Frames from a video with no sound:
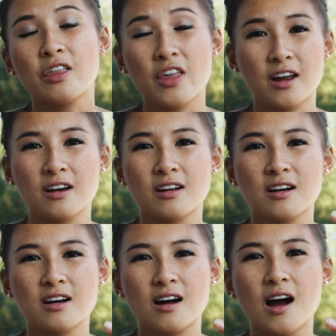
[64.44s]
than
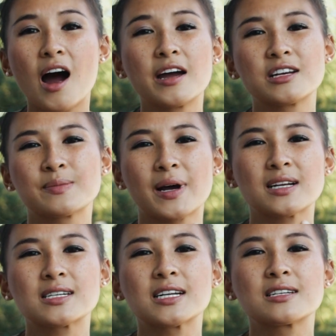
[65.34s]
I
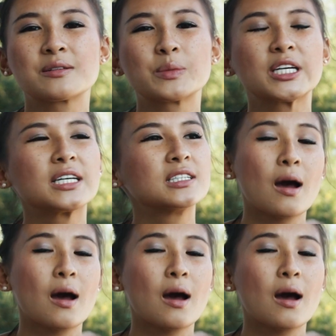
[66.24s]
expected it to be.